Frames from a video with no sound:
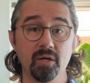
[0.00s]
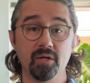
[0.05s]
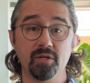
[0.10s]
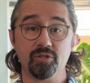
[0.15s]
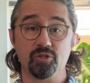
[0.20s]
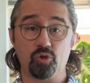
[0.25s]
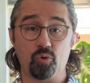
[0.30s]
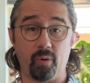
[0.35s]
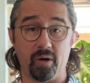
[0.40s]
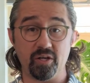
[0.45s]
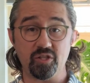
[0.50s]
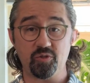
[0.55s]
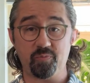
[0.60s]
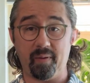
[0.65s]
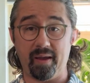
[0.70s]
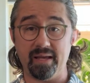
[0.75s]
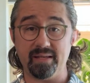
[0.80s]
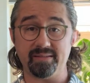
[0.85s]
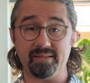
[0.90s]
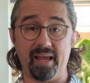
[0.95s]

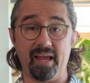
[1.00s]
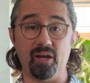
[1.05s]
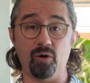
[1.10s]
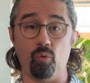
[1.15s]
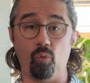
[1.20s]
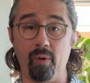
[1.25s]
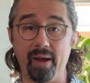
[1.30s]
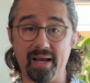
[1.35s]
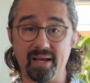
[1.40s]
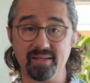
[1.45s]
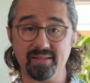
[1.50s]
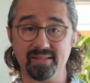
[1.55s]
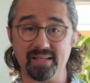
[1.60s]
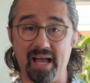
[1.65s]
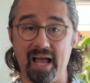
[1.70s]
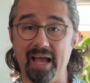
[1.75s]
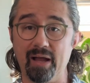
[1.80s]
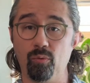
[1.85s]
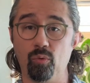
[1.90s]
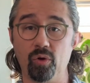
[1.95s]
Squarespace and Wix,
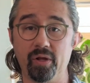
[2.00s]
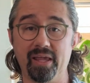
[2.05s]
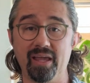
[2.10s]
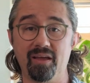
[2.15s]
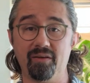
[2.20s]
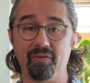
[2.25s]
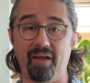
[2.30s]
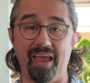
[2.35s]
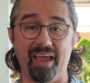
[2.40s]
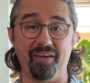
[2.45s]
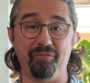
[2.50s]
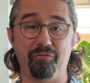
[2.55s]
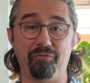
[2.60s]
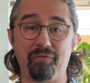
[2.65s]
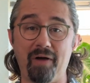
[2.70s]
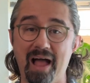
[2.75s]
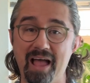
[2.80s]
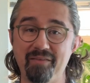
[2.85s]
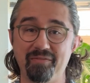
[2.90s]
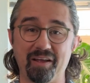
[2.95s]
I will give a
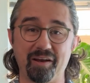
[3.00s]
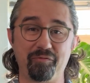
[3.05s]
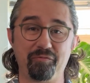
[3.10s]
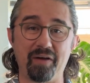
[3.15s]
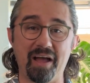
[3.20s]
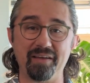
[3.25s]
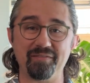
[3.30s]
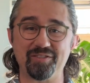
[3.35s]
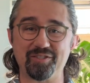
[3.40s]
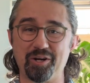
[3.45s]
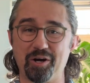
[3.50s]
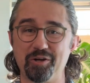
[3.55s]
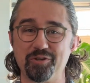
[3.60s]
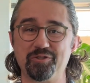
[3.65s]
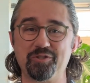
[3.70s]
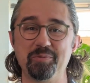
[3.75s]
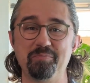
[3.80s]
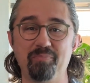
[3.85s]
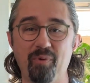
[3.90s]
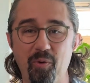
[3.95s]
5 out of 5 stars
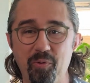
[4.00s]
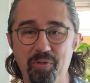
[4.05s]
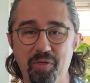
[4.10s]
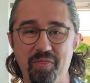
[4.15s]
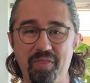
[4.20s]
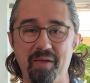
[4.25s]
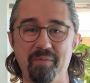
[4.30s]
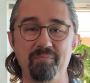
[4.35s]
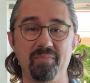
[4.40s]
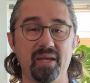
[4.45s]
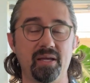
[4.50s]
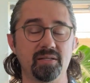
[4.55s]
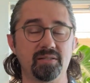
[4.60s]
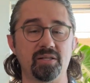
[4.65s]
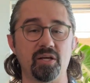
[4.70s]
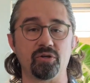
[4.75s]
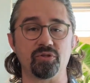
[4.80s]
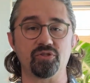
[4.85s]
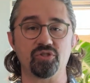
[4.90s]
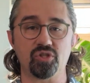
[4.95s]
to both of them because
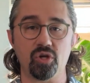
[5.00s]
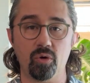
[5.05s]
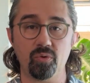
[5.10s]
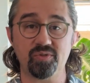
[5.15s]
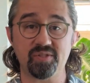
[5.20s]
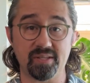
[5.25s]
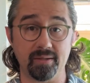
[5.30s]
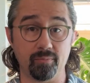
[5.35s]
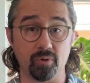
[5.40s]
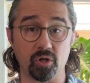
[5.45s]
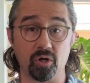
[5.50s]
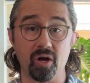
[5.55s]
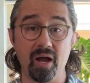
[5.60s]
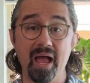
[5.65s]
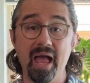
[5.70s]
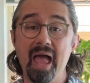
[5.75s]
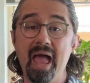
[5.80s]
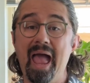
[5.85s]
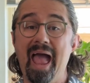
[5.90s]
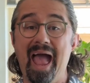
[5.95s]
they're so similar.
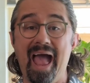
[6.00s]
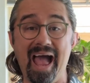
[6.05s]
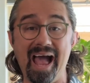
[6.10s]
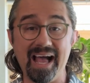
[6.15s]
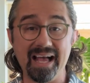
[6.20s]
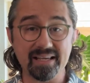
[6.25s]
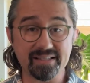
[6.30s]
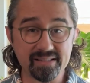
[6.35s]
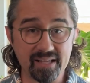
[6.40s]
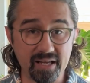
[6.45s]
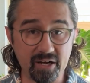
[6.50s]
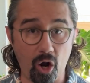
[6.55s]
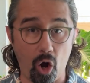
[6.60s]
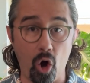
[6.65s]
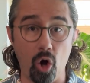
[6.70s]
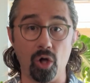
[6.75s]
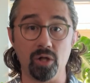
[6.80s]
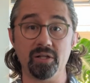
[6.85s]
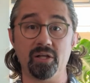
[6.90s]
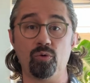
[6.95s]
As an
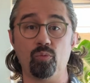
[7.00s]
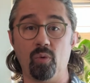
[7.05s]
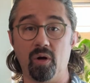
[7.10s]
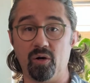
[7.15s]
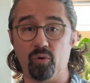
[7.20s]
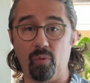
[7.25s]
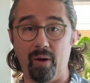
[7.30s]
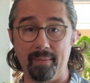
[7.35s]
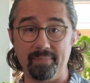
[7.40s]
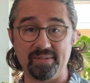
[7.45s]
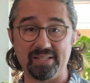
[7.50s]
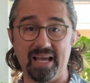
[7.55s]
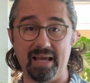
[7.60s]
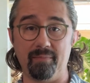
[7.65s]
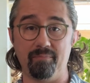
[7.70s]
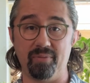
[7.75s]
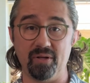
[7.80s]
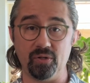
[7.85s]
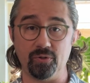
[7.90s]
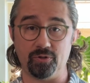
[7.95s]
all-in-one
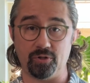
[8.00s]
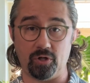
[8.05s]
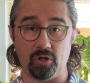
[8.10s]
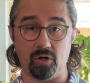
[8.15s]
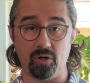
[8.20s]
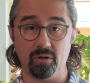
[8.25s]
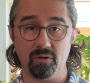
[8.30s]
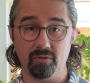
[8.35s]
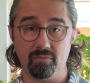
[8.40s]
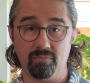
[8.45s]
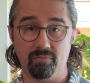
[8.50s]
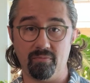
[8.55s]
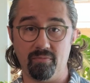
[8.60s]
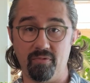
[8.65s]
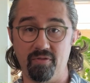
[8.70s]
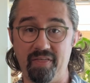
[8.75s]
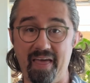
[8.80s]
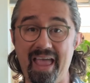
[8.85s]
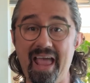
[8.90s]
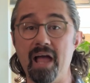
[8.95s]
website builder,
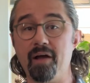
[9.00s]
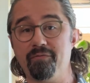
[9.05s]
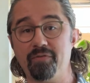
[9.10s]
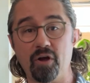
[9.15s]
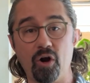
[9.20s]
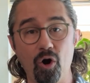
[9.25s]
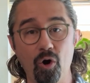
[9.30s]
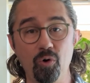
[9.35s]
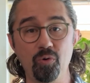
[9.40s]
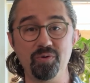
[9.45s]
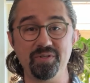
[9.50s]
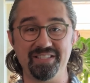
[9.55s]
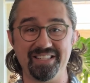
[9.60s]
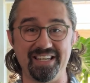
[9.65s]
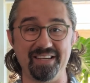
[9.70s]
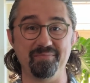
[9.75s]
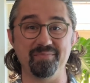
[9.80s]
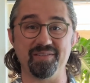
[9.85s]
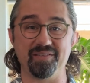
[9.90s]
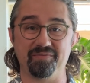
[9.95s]
they have their own
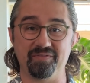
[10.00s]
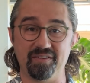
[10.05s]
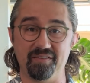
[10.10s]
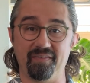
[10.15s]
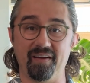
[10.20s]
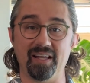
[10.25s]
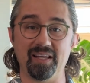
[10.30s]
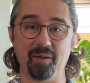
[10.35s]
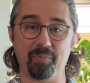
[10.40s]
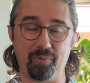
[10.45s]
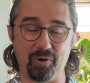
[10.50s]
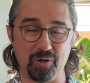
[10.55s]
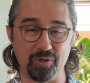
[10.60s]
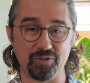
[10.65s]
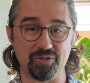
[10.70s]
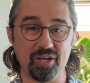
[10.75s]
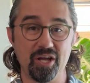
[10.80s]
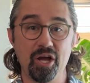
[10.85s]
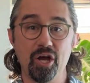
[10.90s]
teams of developers